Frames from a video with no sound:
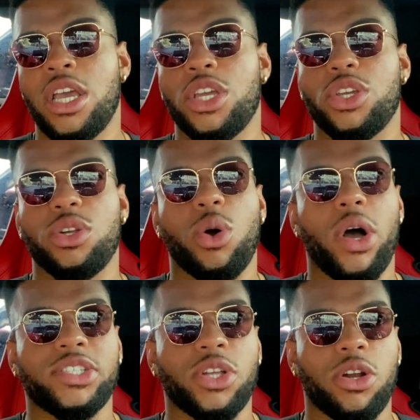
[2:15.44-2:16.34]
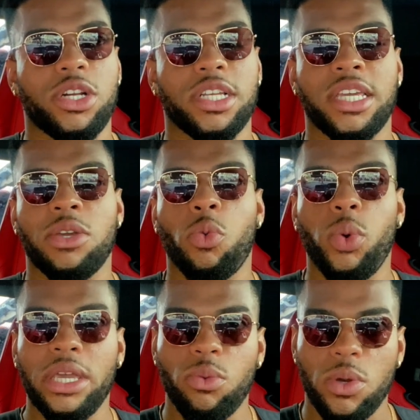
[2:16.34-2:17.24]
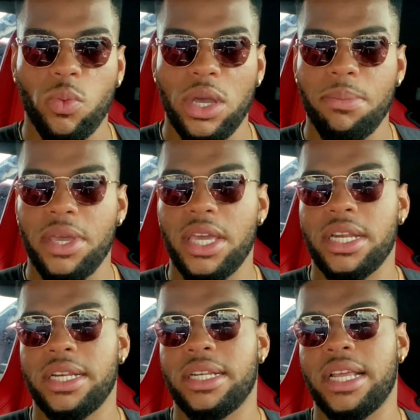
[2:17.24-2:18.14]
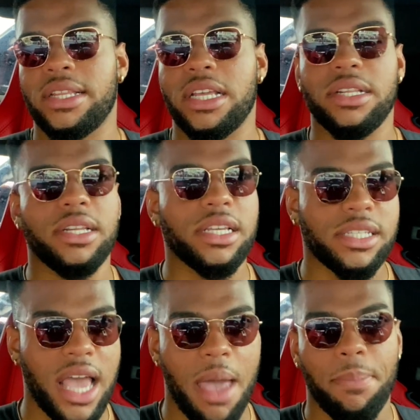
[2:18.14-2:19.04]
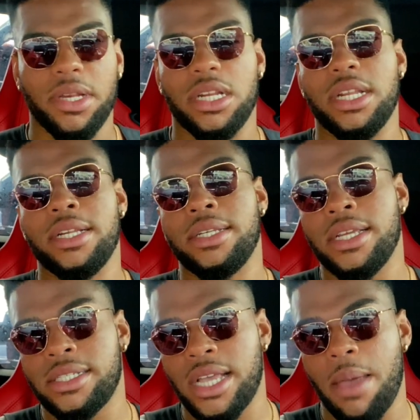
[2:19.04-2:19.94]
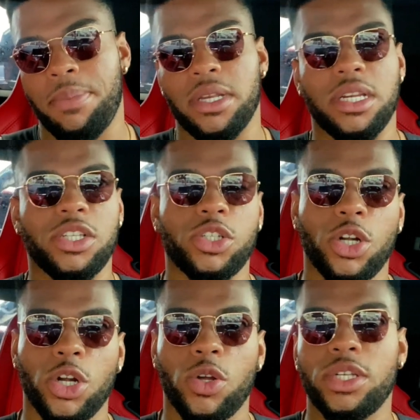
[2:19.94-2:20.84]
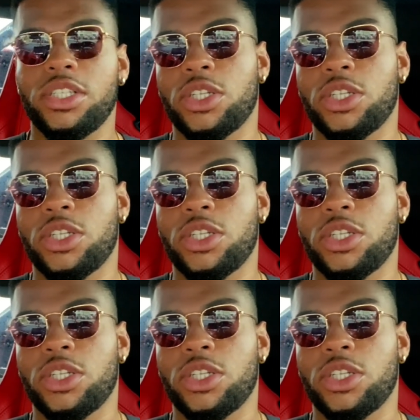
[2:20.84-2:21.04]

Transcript: I started to get weak with women, and then this happened, and then this happened, this girl,